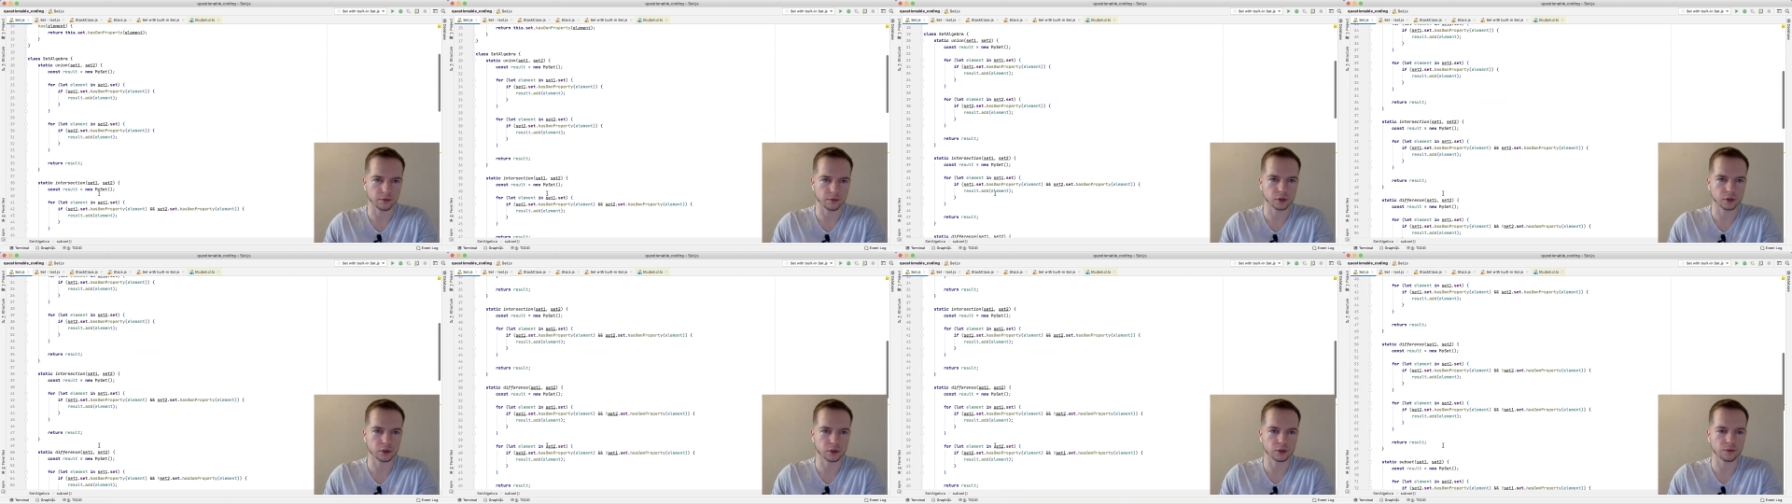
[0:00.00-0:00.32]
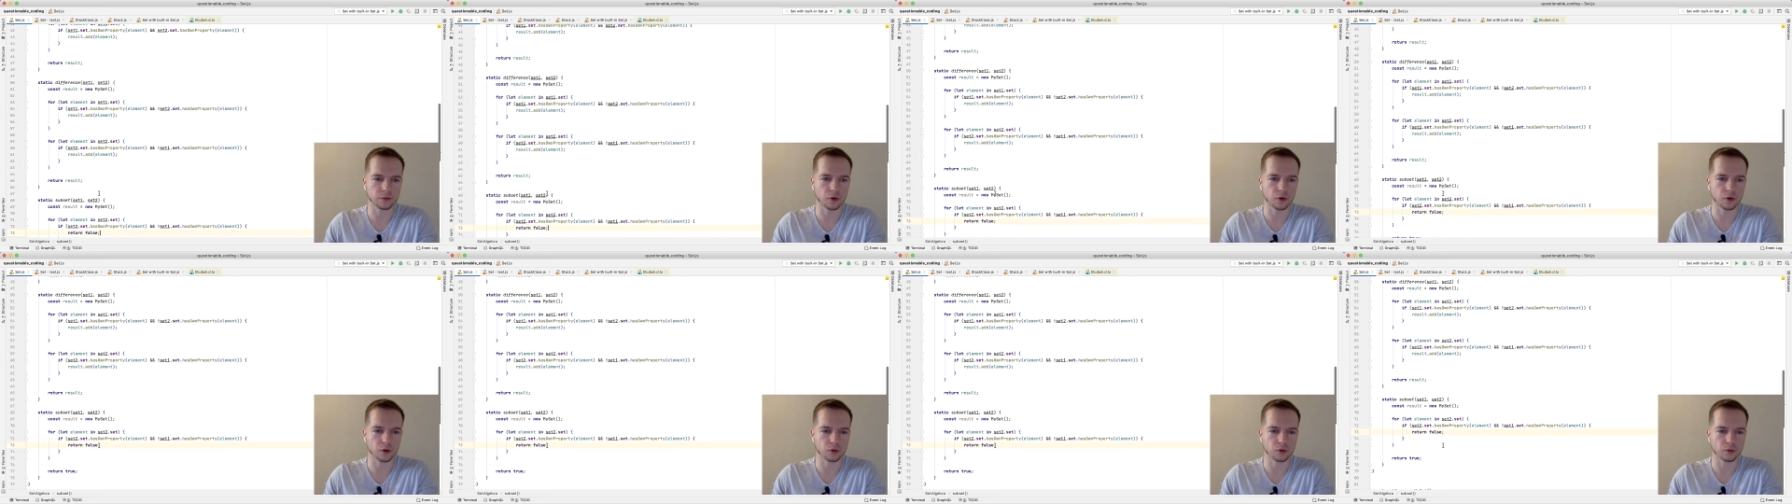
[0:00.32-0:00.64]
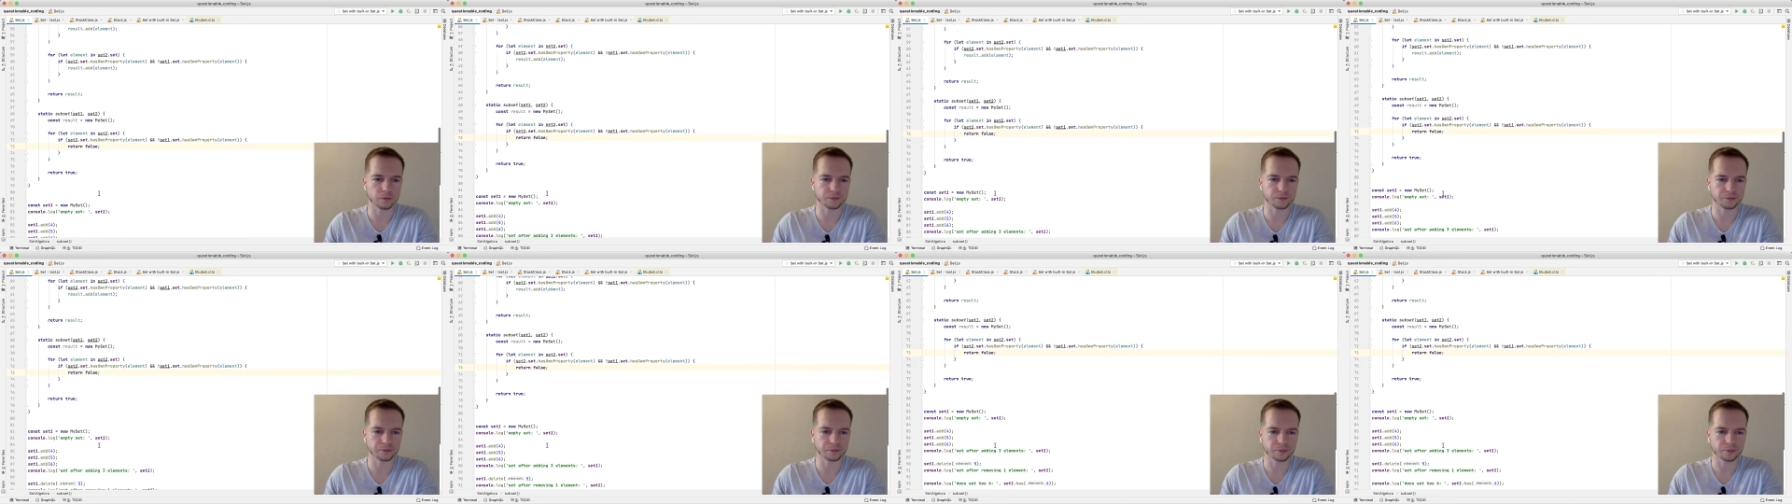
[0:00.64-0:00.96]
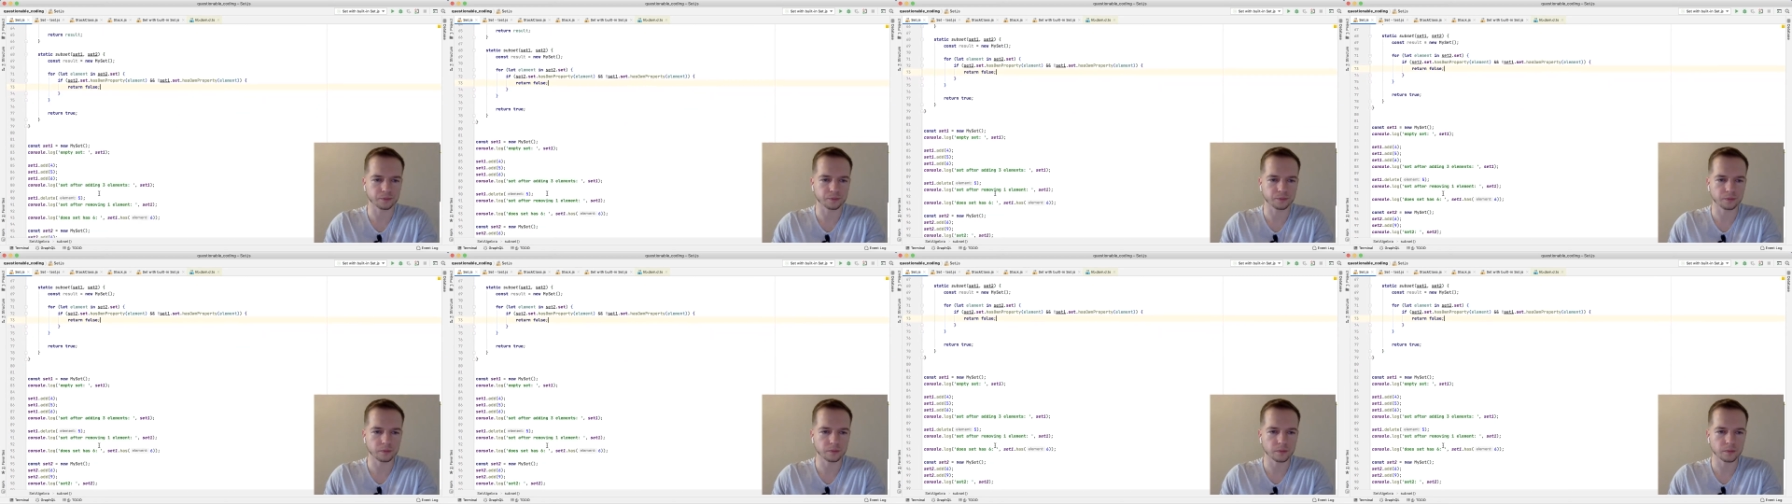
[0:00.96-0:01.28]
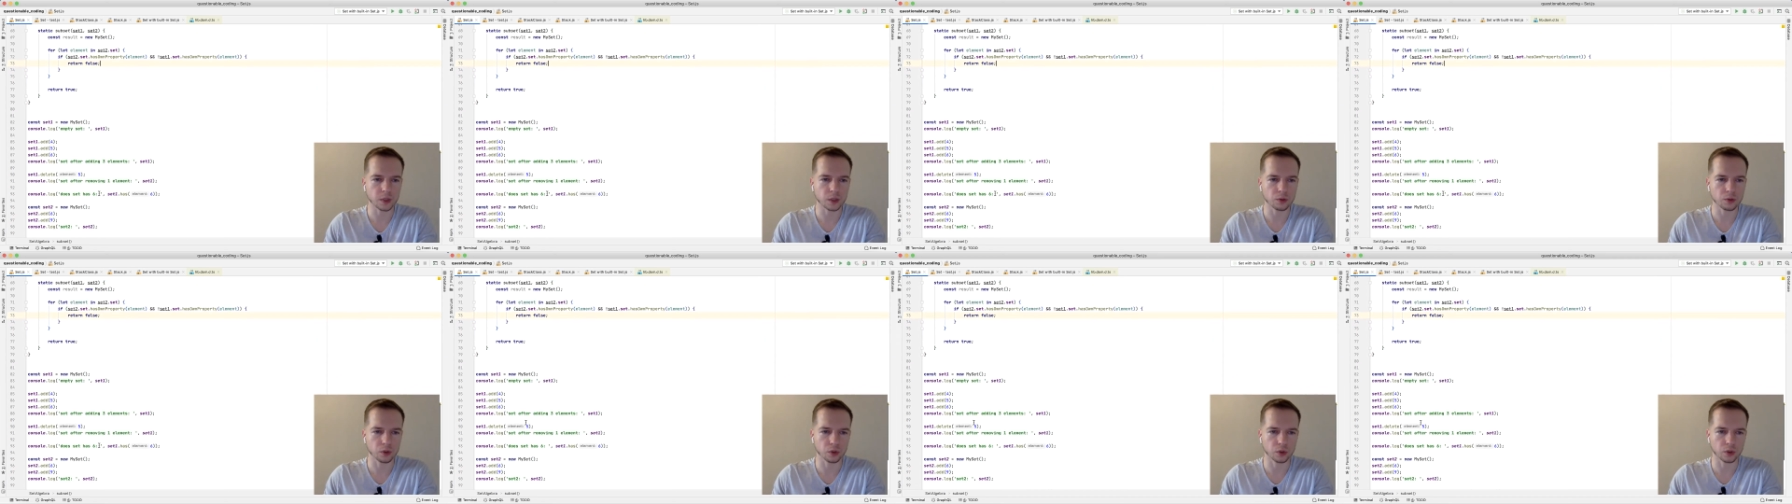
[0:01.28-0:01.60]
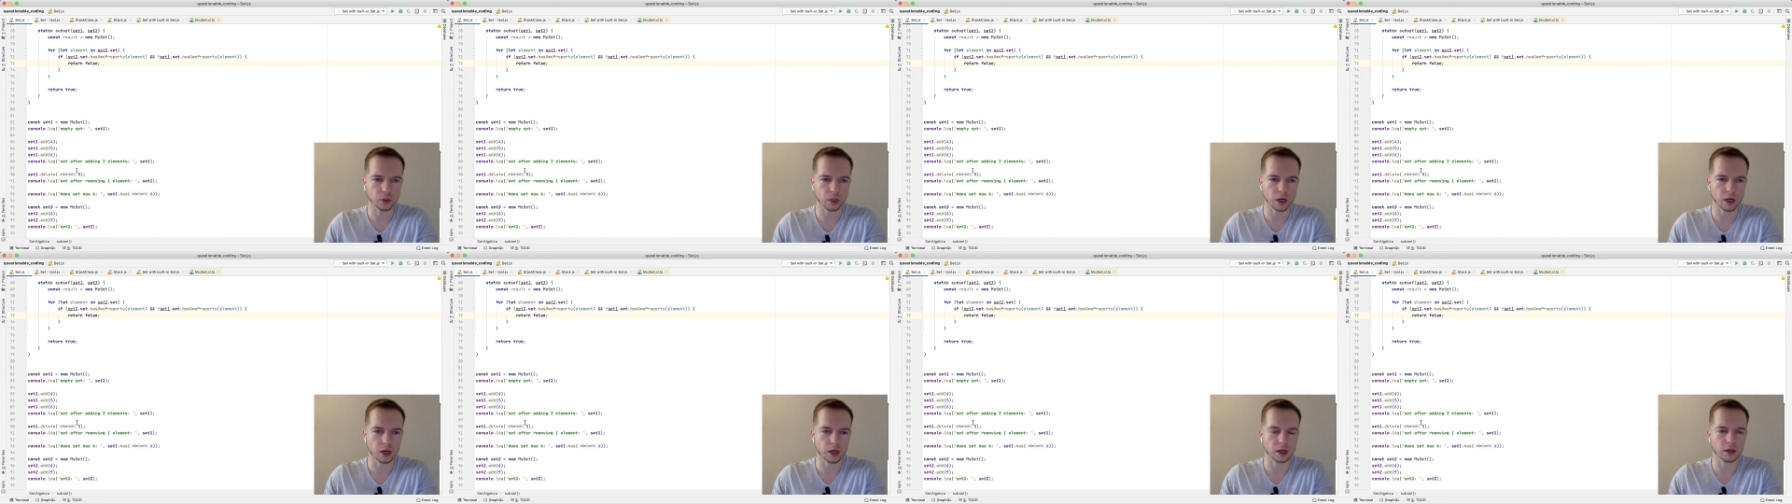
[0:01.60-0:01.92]
First of all,
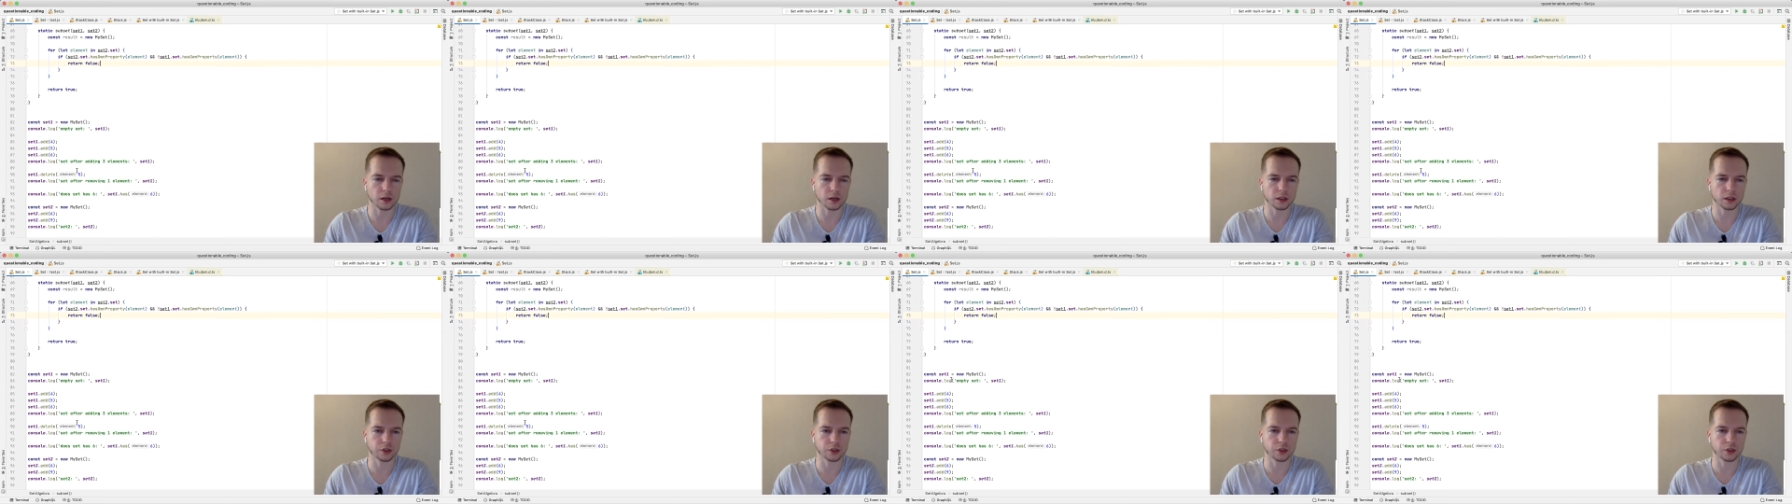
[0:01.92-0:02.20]
gonna